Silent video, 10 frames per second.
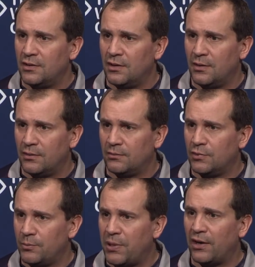uh,
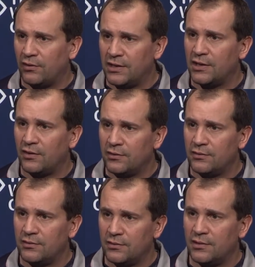good penalty killer,
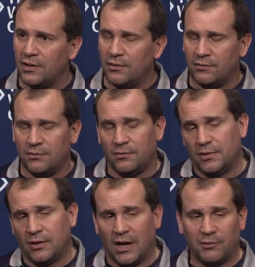and
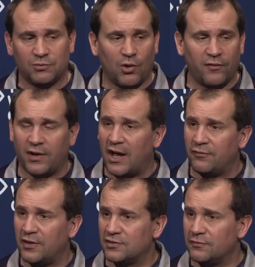you know I was more of an
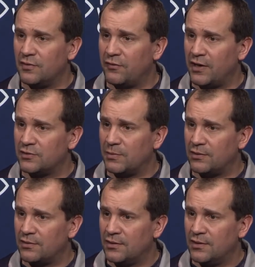offensive defenseman,
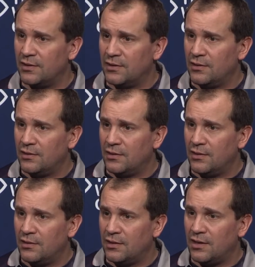
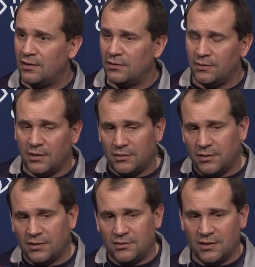and it, it,
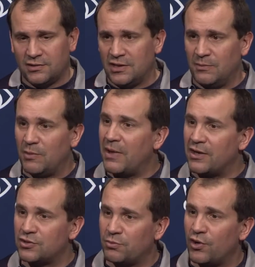it, it seemed to
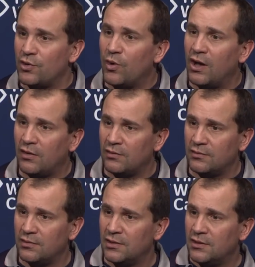mesh pretty well.
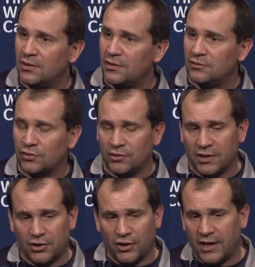So he
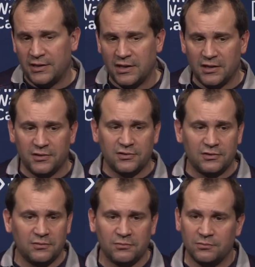had good ideas,
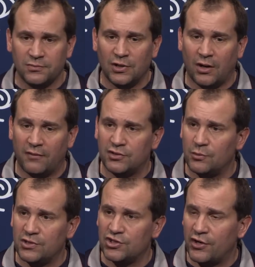and you know obviously
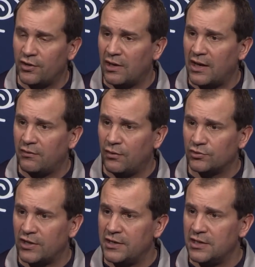we shared a lot of
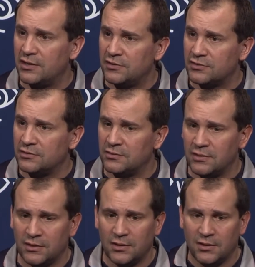those ideas, and
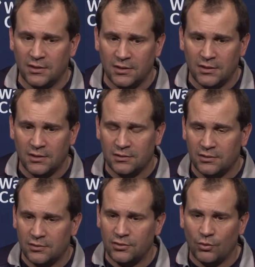
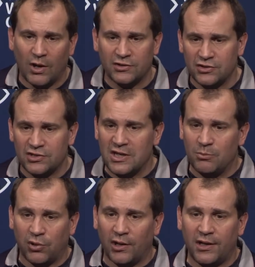you know you watch his
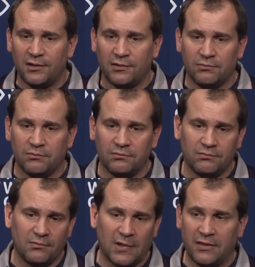team play, and
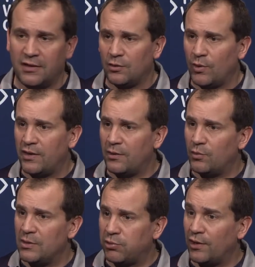I the way that
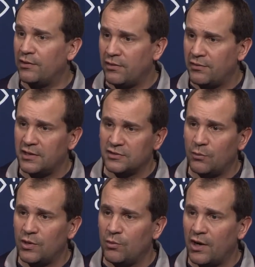we play are the things
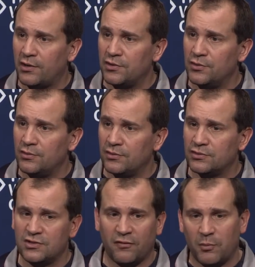that we want to do, and
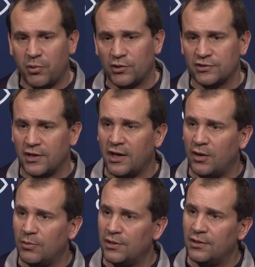it's different
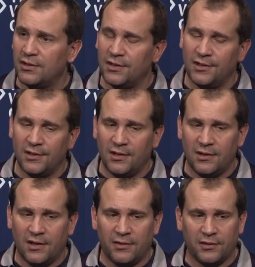personnel, but
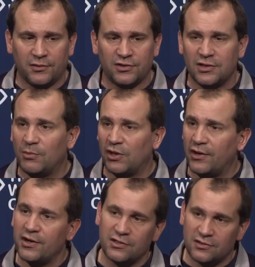I think there's
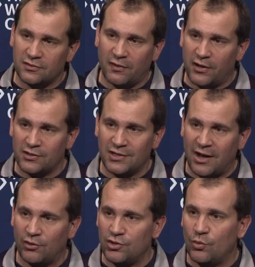similarities as far as
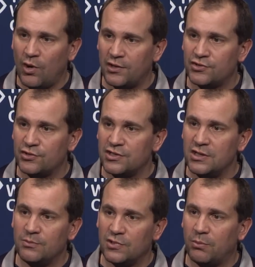how you want your
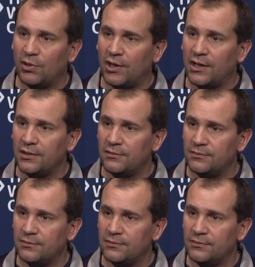team to play.